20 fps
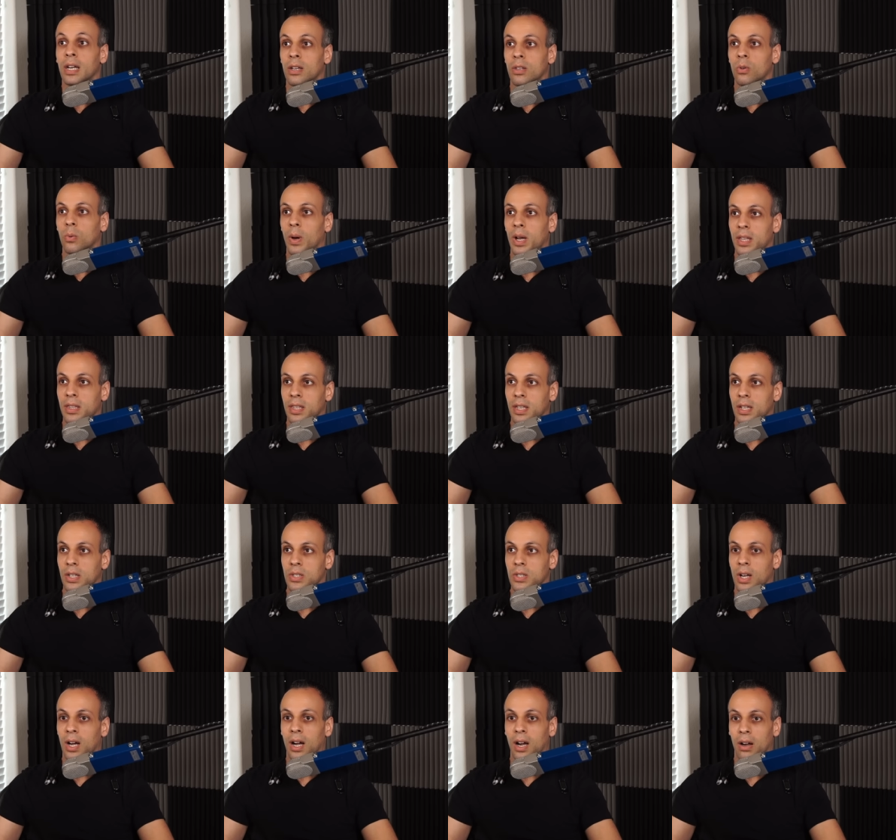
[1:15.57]
the way
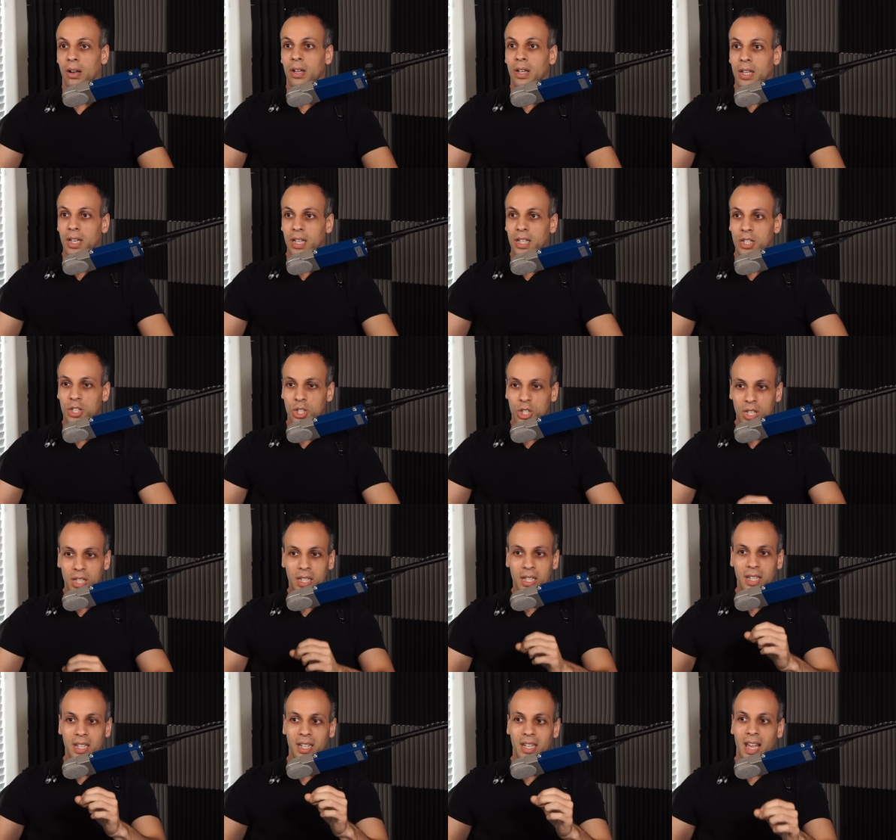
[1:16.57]
things are. And she
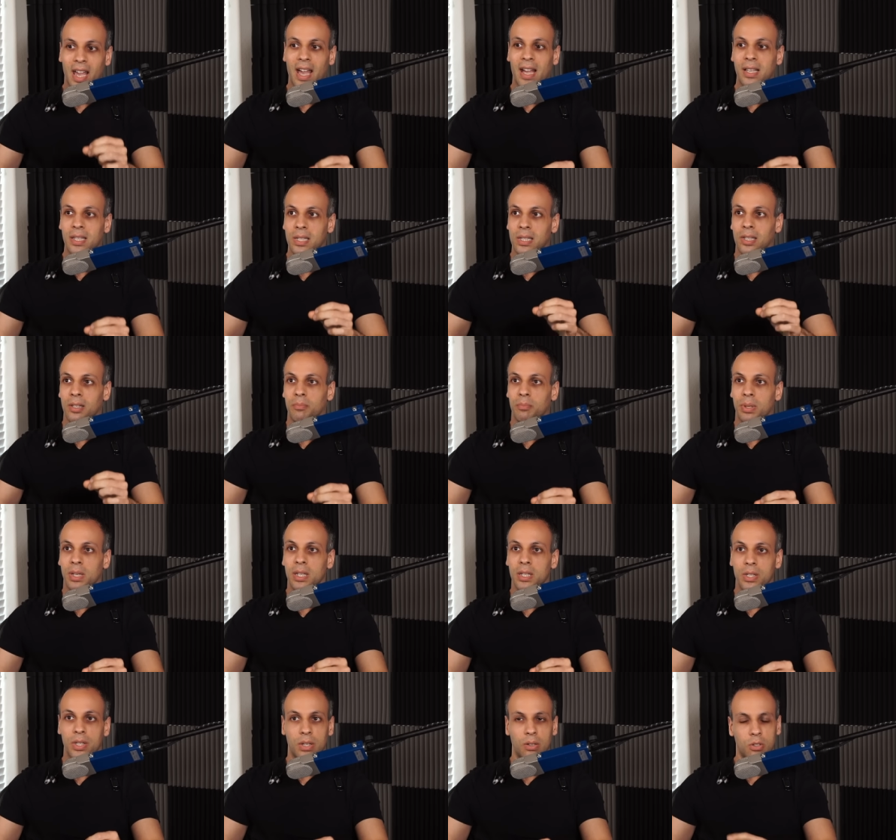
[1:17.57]
did an excellent
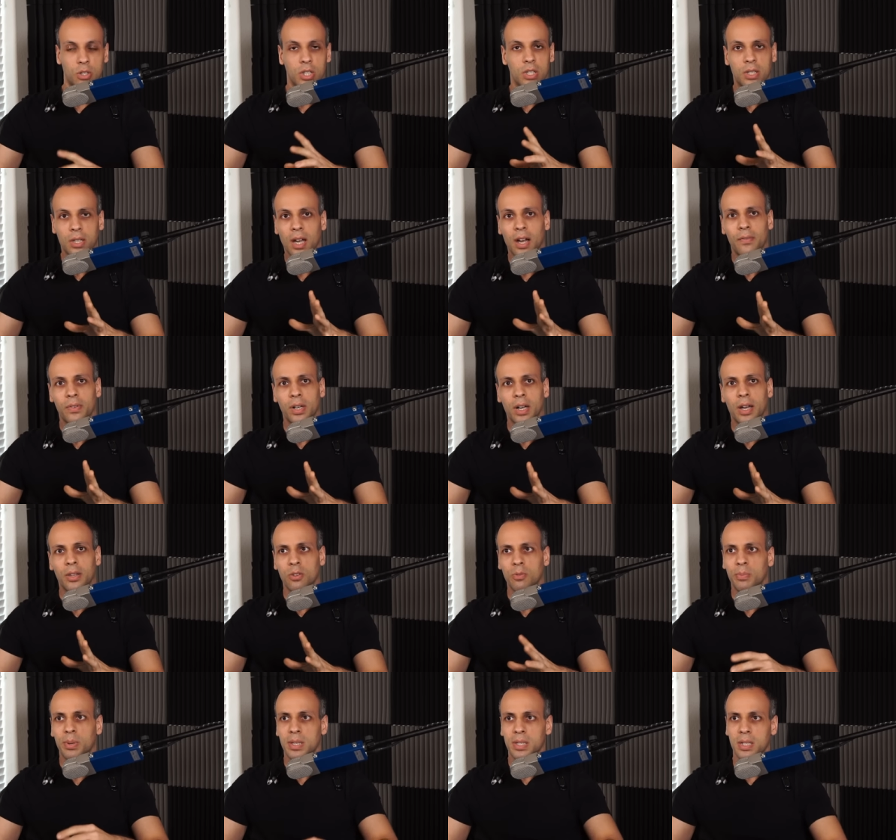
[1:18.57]
piece here. She's covered
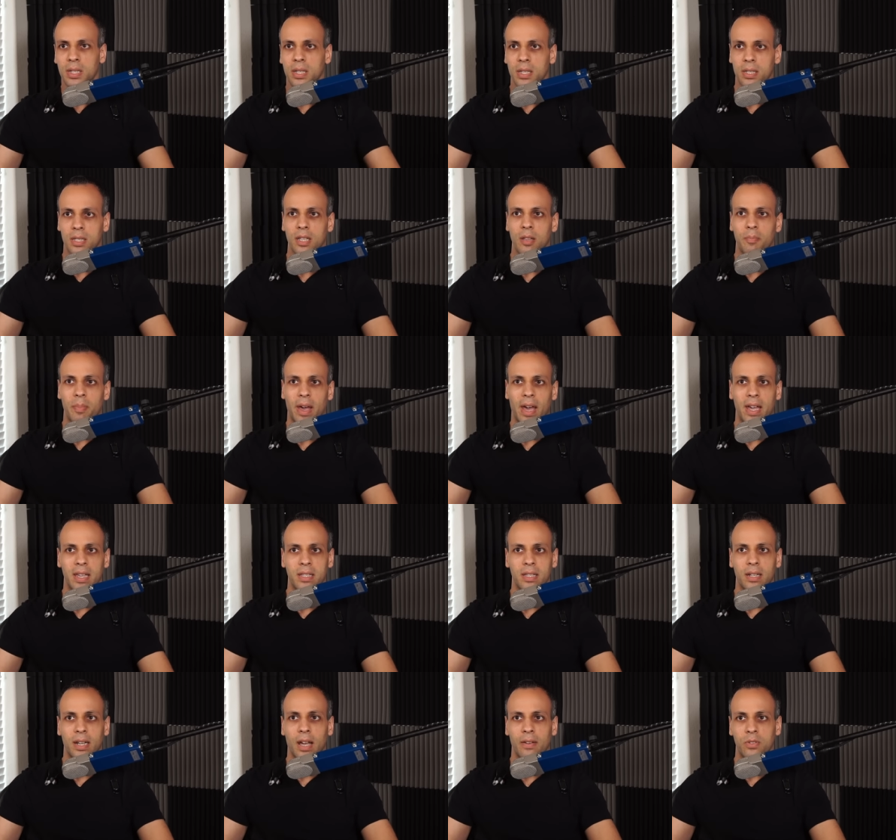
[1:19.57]
other businesses in the
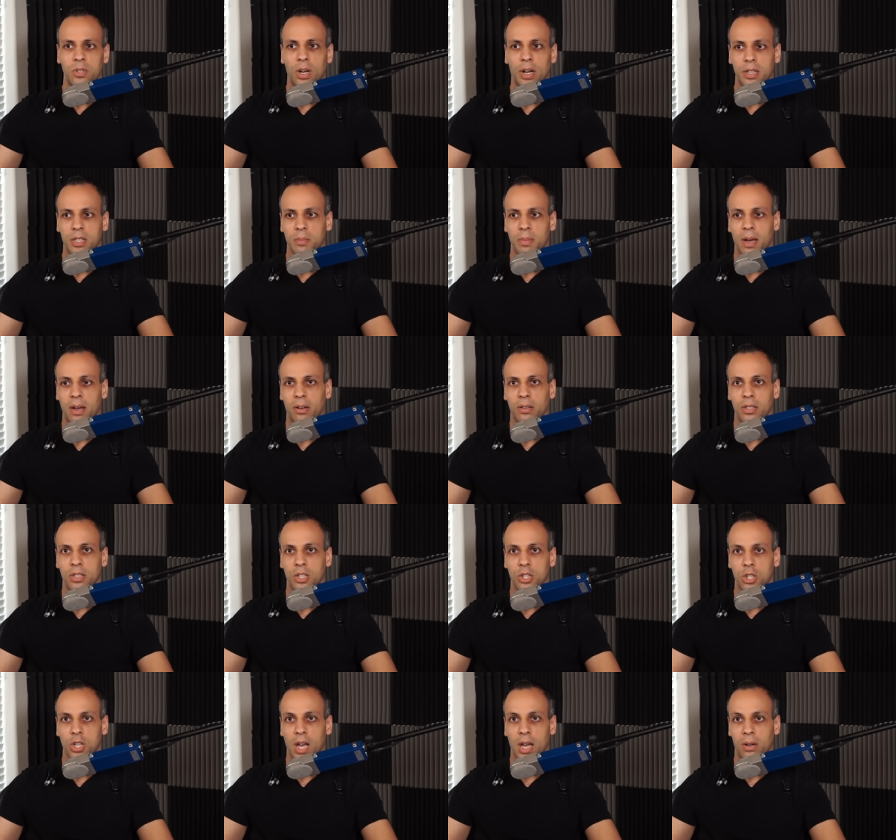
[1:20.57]
past that I've talked about on this
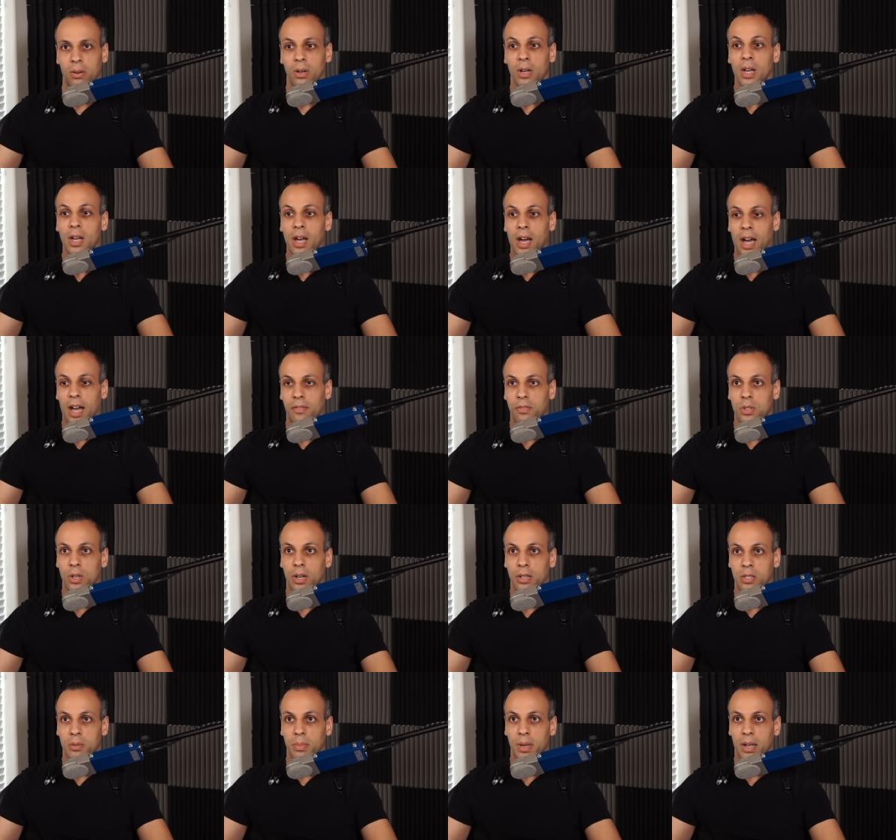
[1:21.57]
channel. I've
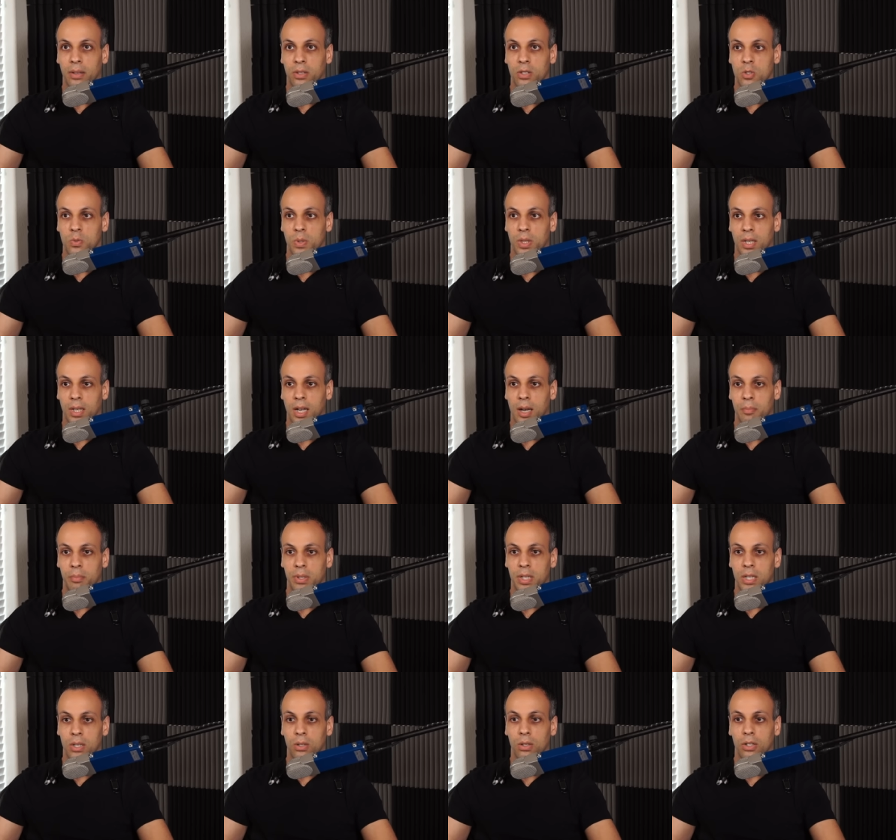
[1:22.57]
talked about this with a
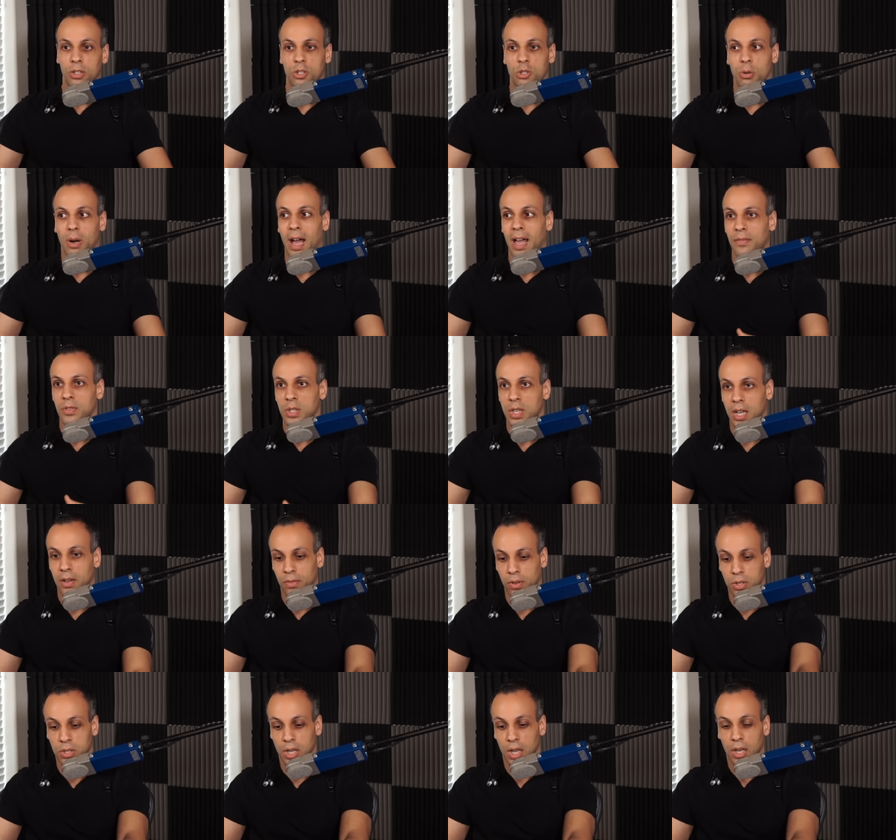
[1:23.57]
company called
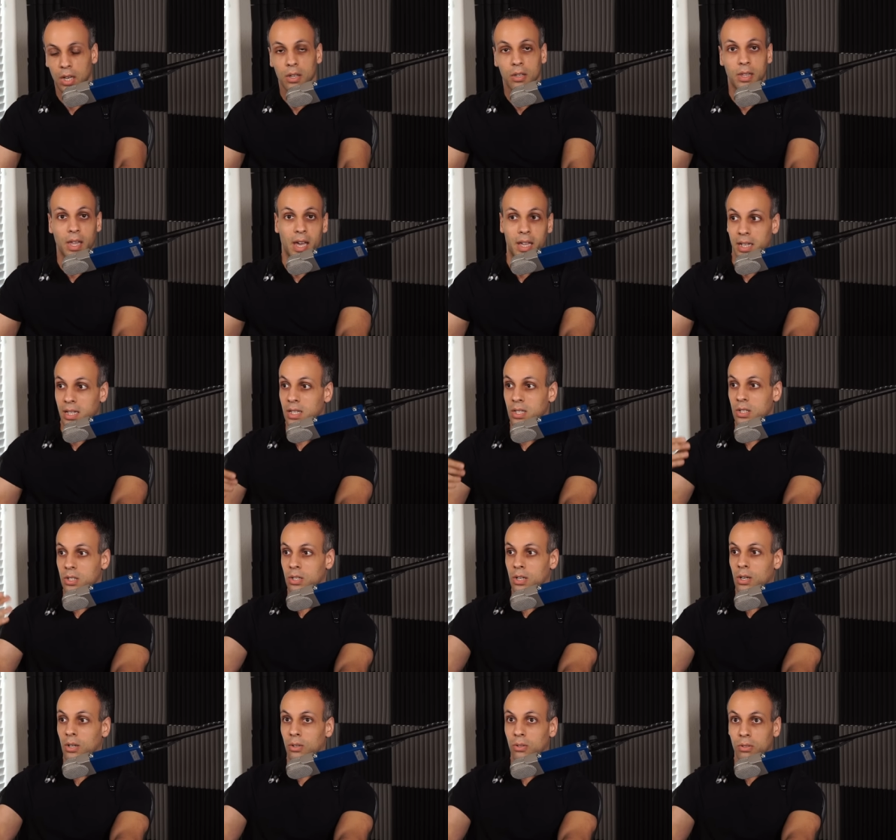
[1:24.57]
DriveSavers that is
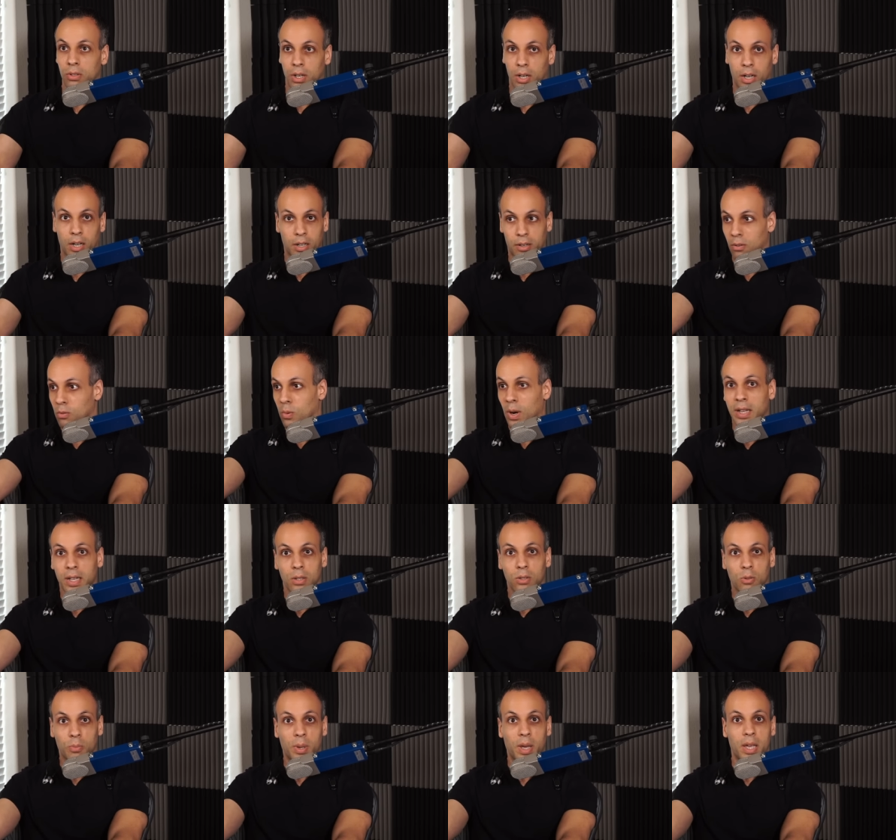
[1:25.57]
known on a
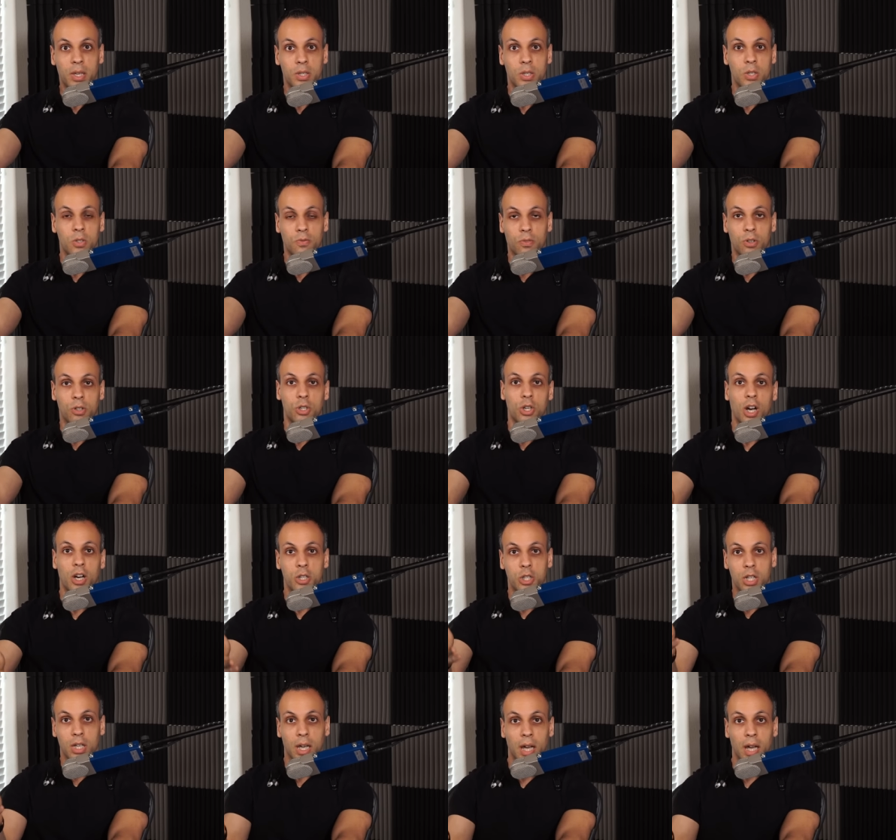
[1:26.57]
regular basis for charging